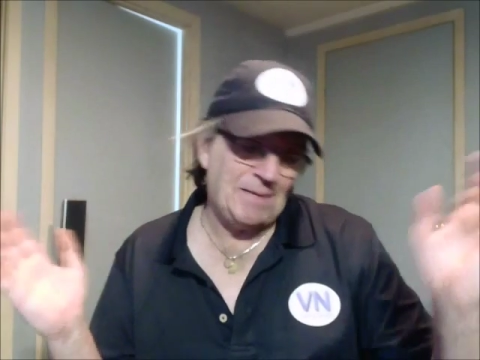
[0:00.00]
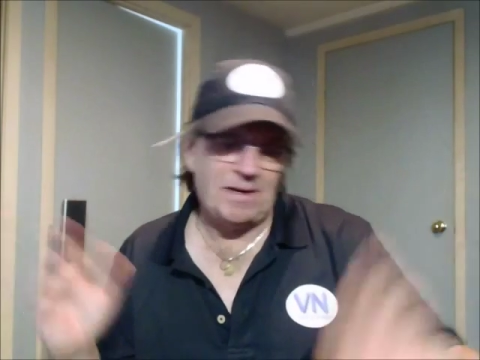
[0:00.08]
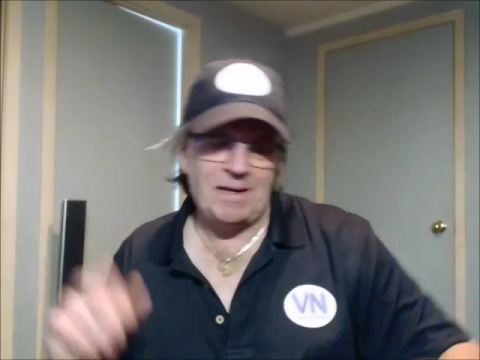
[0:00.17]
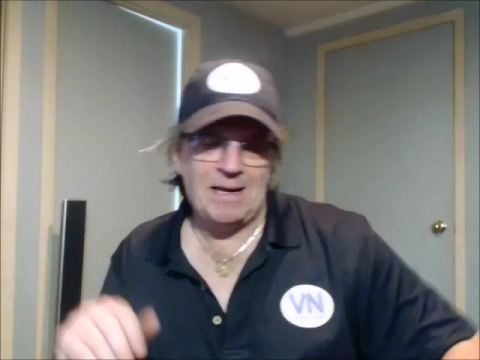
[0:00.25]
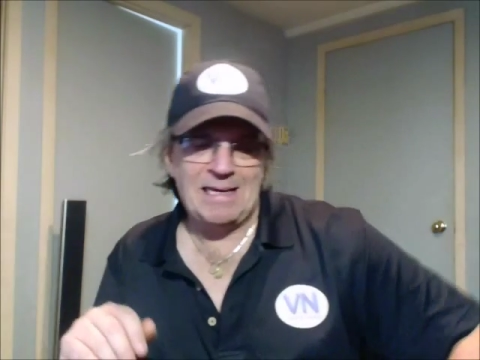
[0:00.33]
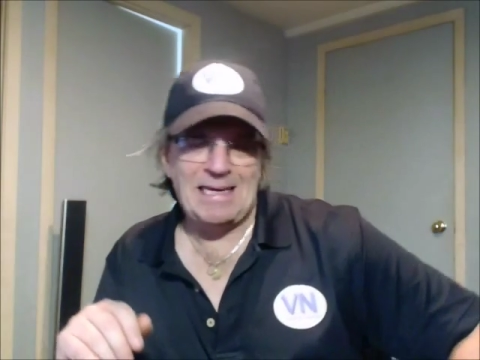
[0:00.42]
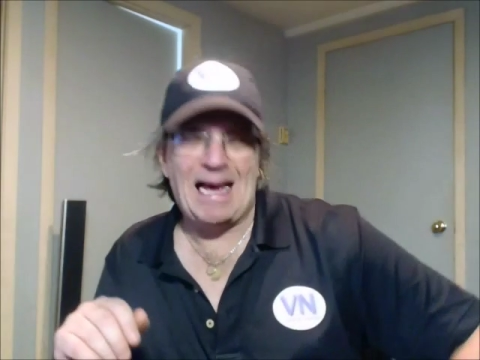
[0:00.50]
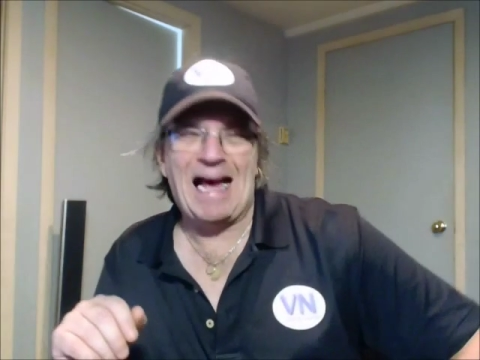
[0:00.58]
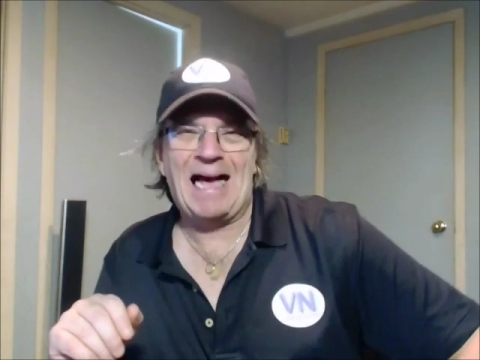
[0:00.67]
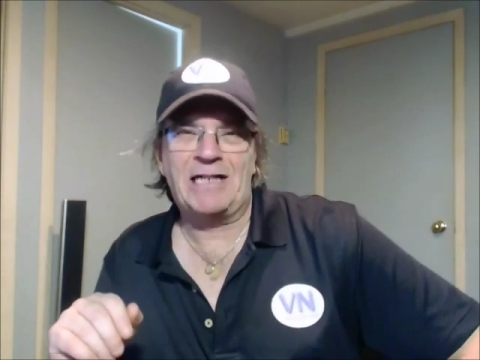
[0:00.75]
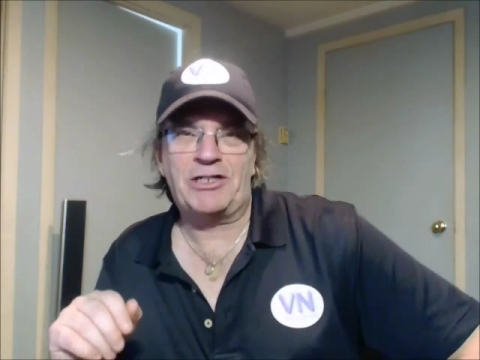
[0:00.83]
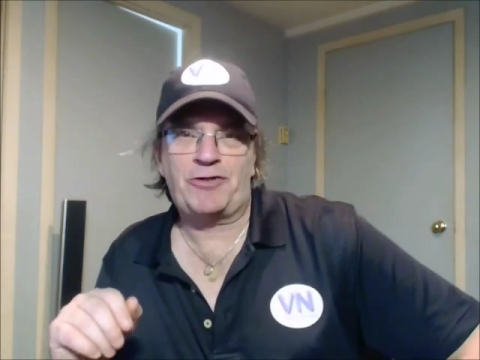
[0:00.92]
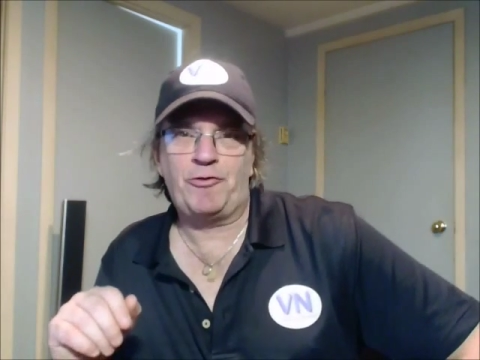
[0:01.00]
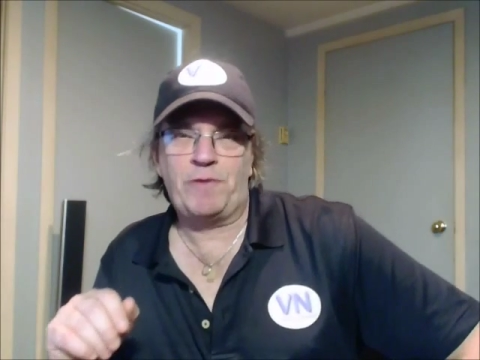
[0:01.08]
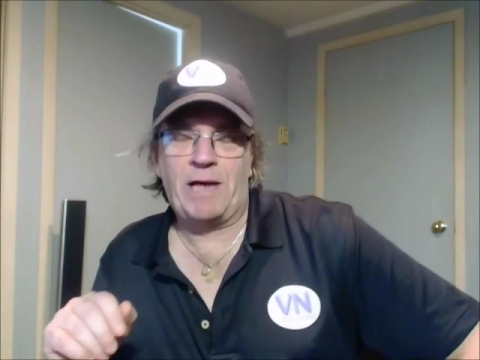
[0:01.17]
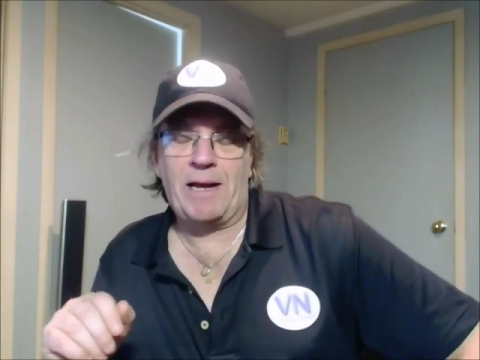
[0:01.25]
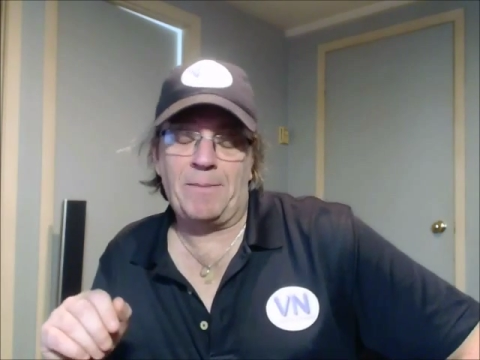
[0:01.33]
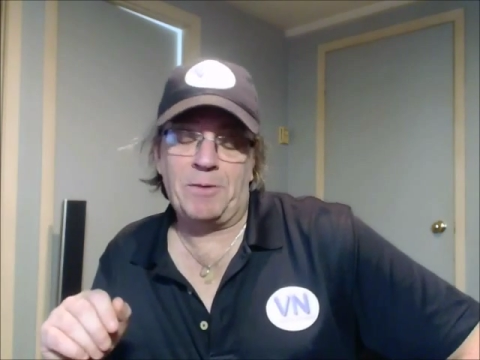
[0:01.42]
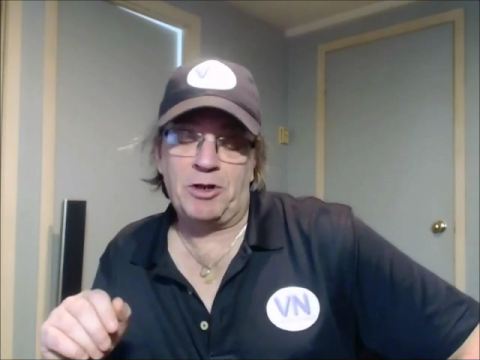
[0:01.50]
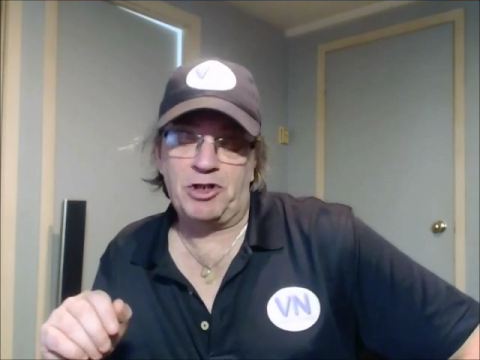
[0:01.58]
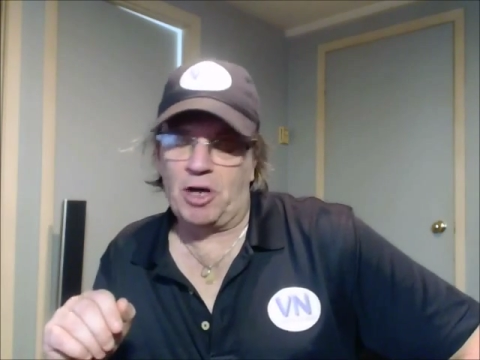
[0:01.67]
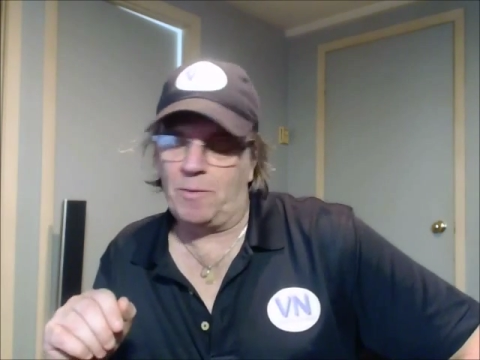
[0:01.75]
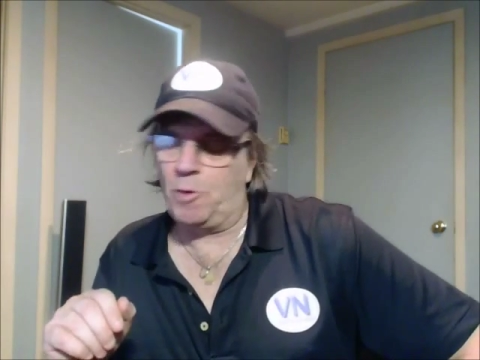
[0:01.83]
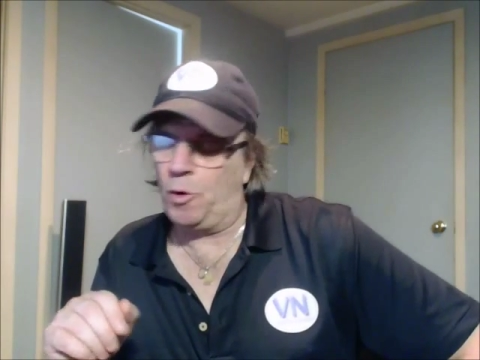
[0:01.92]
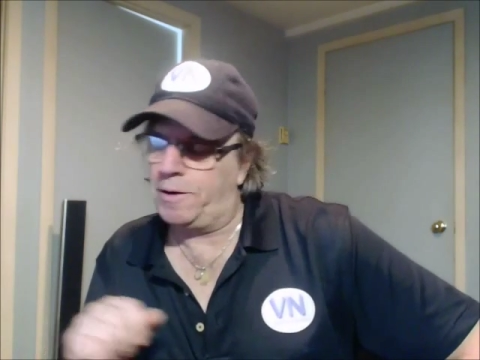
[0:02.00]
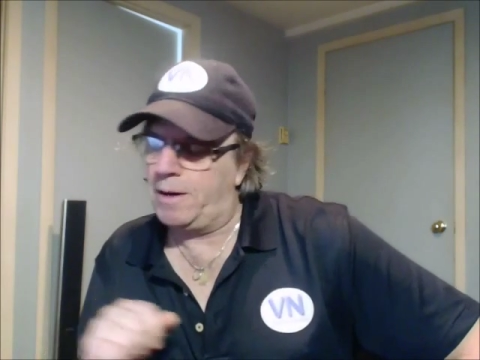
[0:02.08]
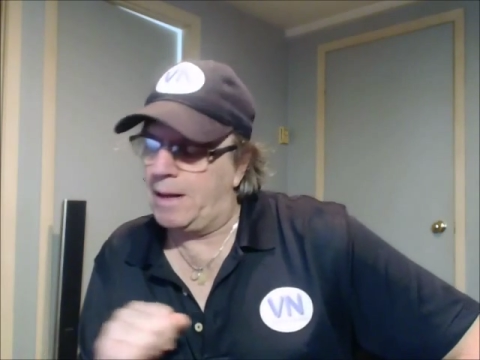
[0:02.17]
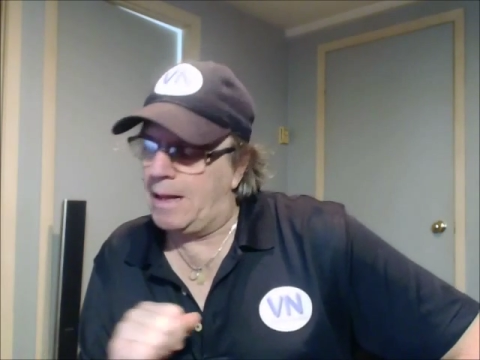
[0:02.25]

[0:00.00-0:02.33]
But yeah, I screwed that up. Good job, board.